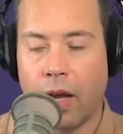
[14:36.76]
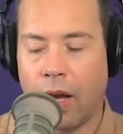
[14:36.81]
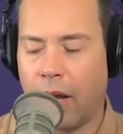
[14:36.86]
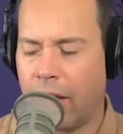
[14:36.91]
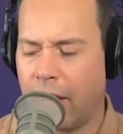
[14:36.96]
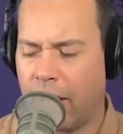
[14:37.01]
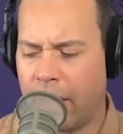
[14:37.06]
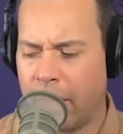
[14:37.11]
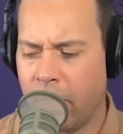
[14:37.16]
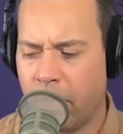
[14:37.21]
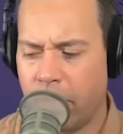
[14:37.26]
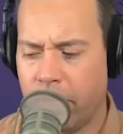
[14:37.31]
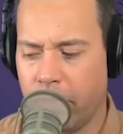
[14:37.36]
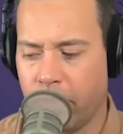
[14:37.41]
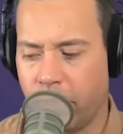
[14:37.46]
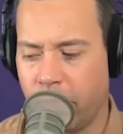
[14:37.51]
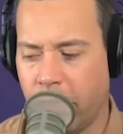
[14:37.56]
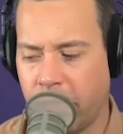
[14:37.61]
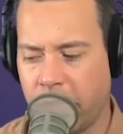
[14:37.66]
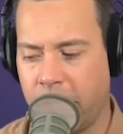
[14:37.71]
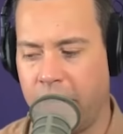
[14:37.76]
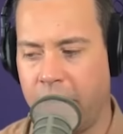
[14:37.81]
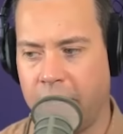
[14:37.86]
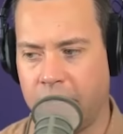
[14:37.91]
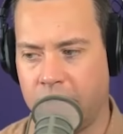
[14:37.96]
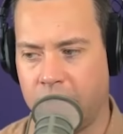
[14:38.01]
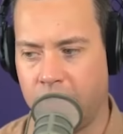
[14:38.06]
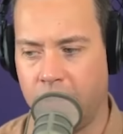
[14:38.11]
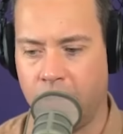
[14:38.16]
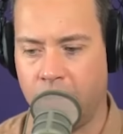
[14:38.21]
I, I know that Russia
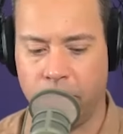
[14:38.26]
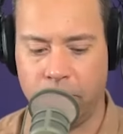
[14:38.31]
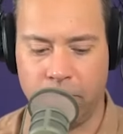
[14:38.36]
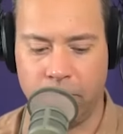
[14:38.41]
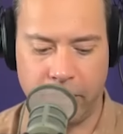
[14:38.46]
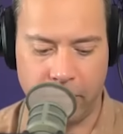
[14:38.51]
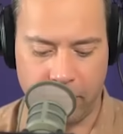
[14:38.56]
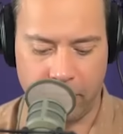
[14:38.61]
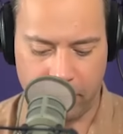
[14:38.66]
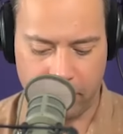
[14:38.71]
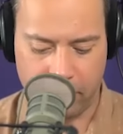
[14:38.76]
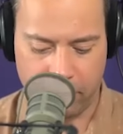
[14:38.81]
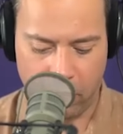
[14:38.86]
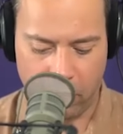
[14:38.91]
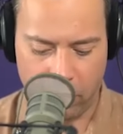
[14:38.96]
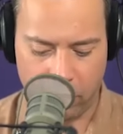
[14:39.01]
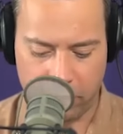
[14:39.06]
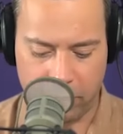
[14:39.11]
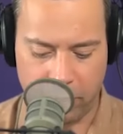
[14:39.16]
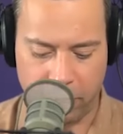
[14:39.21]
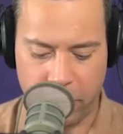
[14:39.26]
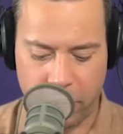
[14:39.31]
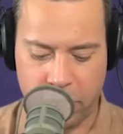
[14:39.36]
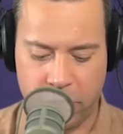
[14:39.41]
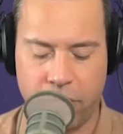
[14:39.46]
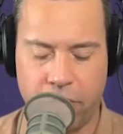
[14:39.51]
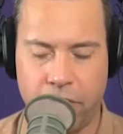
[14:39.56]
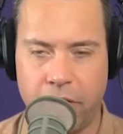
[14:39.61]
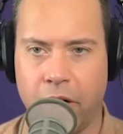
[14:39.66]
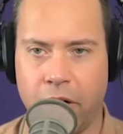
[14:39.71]
has a, like a whole
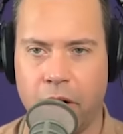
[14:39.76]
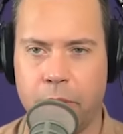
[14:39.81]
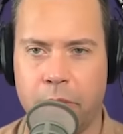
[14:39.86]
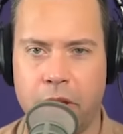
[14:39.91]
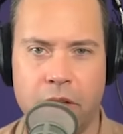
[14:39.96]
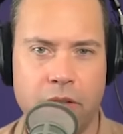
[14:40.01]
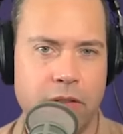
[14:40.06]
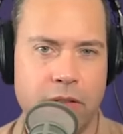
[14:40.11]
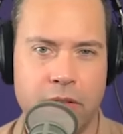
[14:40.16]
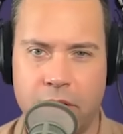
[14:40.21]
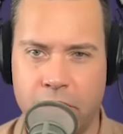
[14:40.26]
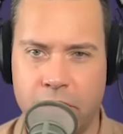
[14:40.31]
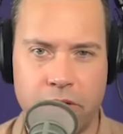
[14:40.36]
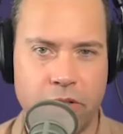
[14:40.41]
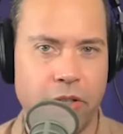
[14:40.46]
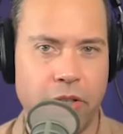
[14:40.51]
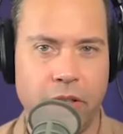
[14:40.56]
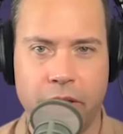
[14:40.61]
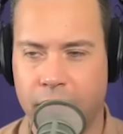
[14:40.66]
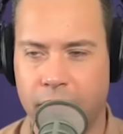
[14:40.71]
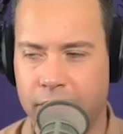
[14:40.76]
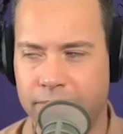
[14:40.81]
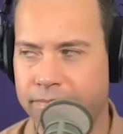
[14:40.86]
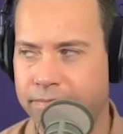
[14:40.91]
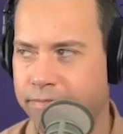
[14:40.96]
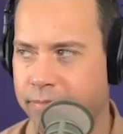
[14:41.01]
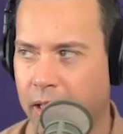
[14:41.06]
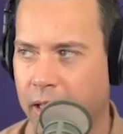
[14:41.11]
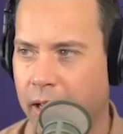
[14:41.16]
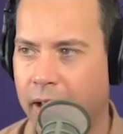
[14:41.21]
division of the army that's essentially like,
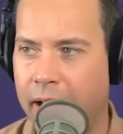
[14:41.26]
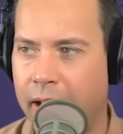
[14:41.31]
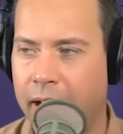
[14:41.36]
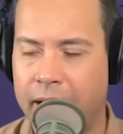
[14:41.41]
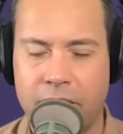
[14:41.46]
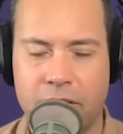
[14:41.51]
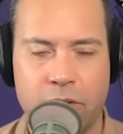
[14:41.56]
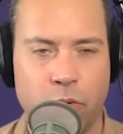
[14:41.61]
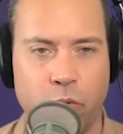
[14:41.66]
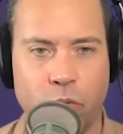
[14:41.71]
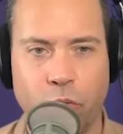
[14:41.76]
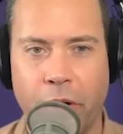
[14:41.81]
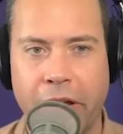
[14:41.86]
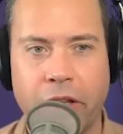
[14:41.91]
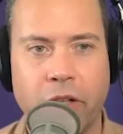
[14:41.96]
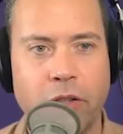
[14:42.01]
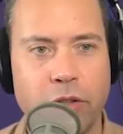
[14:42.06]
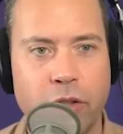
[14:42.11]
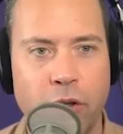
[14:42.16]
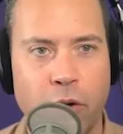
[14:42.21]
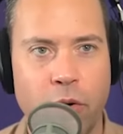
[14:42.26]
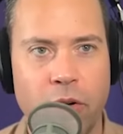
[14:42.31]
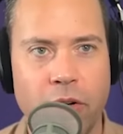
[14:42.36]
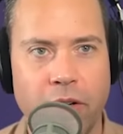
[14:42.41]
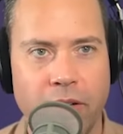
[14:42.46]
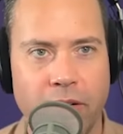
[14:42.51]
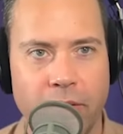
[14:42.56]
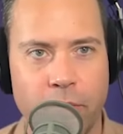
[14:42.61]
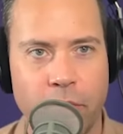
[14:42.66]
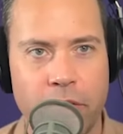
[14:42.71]
I guess, a rail
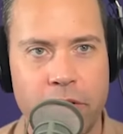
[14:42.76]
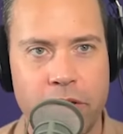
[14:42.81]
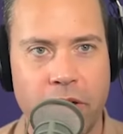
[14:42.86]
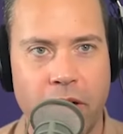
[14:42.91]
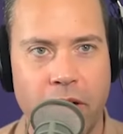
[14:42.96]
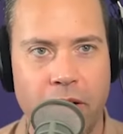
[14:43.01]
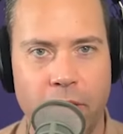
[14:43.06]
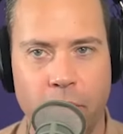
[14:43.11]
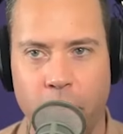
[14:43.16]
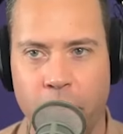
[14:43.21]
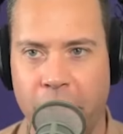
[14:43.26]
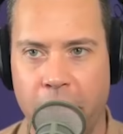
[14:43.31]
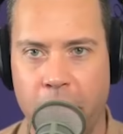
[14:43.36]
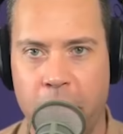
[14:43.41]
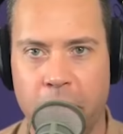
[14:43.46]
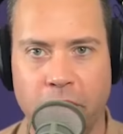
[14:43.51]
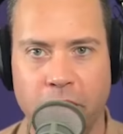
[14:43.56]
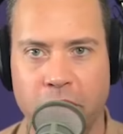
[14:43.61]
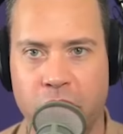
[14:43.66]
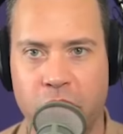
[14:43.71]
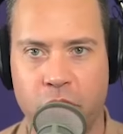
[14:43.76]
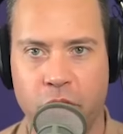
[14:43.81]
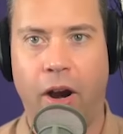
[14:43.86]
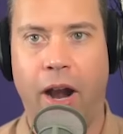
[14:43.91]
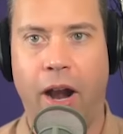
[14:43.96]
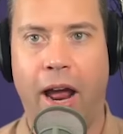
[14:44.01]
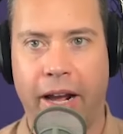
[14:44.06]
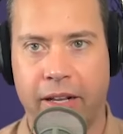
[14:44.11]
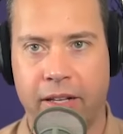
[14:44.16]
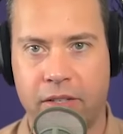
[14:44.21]
corps. What do you call it? Where they build
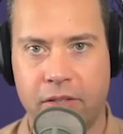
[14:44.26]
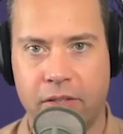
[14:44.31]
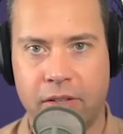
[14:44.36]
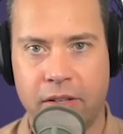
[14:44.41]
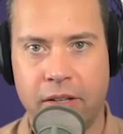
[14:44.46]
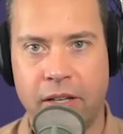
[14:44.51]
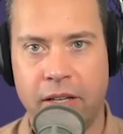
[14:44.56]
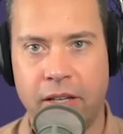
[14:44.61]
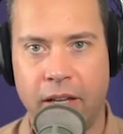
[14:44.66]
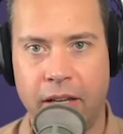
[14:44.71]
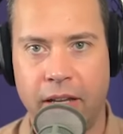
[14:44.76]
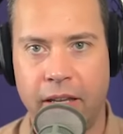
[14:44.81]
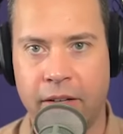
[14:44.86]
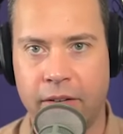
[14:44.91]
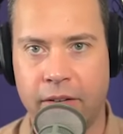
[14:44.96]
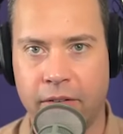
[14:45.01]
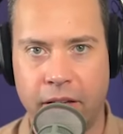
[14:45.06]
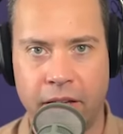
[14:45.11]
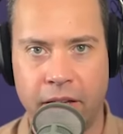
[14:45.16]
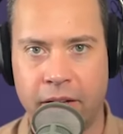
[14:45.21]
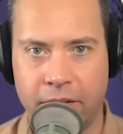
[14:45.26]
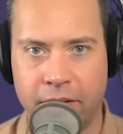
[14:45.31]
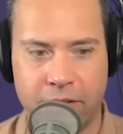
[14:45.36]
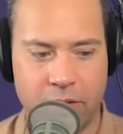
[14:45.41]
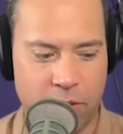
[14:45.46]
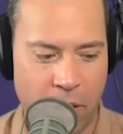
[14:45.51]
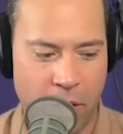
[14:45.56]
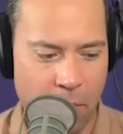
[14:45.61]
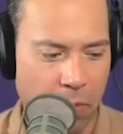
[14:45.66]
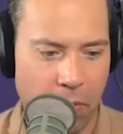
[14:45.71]
tracks in, and it's
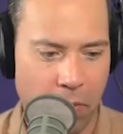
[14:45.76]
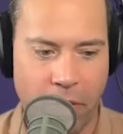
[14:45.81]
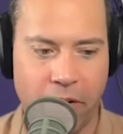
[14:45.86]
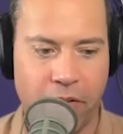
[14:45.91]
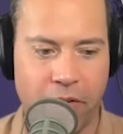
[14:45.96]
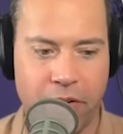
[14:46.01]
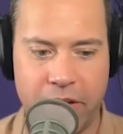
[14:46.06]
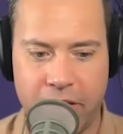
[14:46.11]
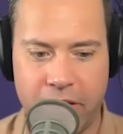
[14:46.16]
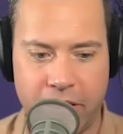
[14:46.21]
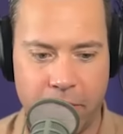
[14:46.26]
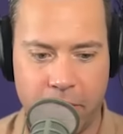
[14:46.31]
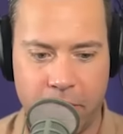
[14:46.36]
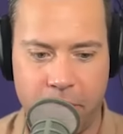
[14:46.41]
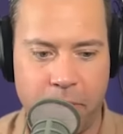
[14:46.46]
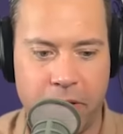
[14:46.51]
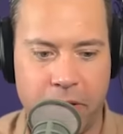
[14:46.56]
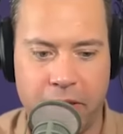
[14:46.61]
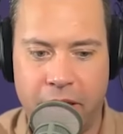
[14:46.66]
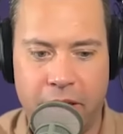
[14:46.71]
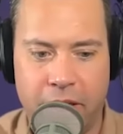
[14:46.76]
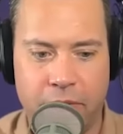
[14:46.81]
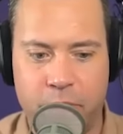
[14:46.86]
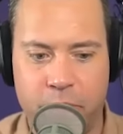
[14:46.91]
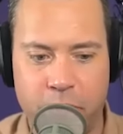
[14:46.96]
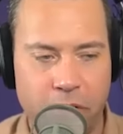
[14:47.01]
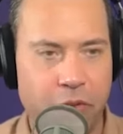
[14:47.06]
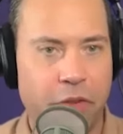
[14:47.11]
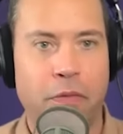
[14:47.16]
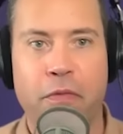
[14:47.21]
temporary, but they
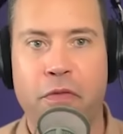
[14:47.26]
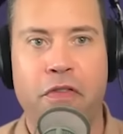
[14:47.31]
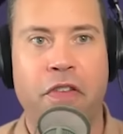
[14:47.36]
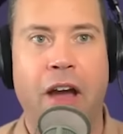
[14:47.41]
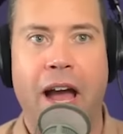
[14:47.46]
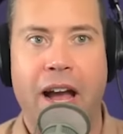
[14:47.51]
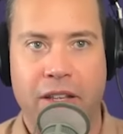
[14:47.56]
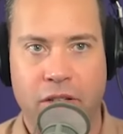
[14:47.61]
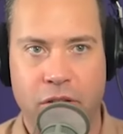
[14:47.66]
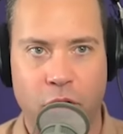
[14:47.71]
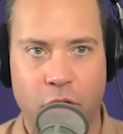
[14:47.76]
build them fast.